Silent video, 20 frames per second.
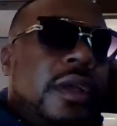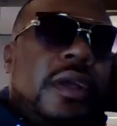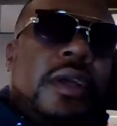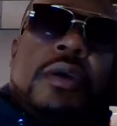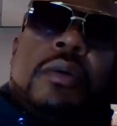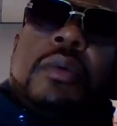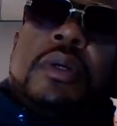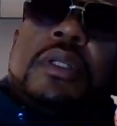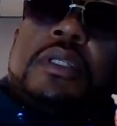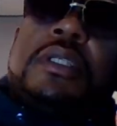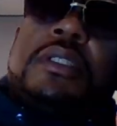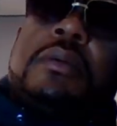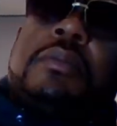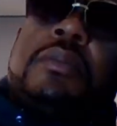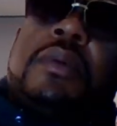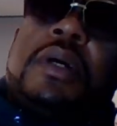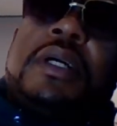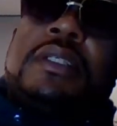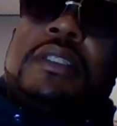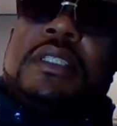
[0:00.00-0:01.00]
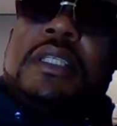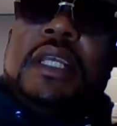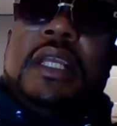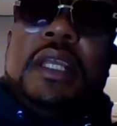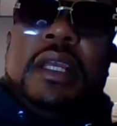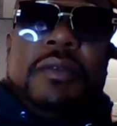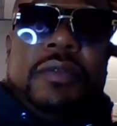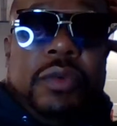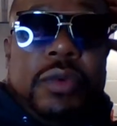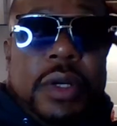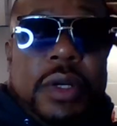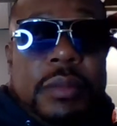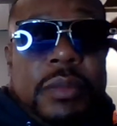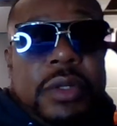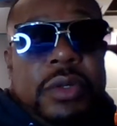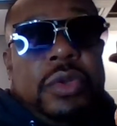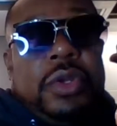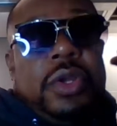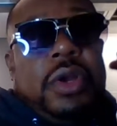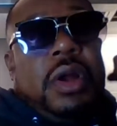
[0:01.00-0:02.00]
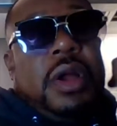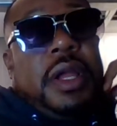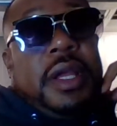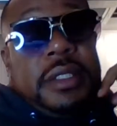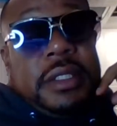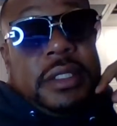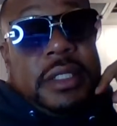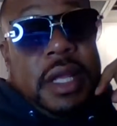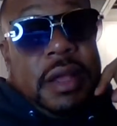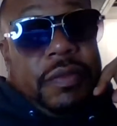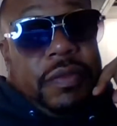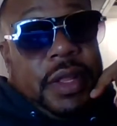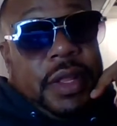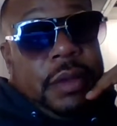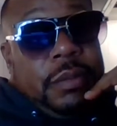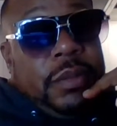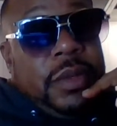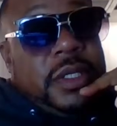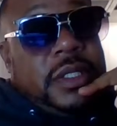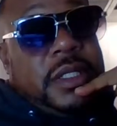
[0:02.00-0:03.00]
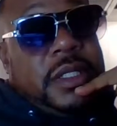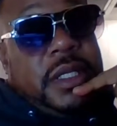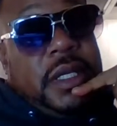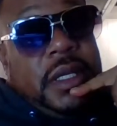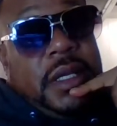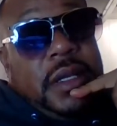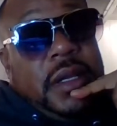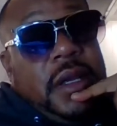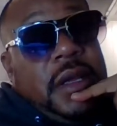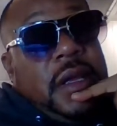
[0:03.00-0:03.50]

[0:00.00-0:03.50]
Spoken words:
which is a must see if you come to New York. It's definitely a must see.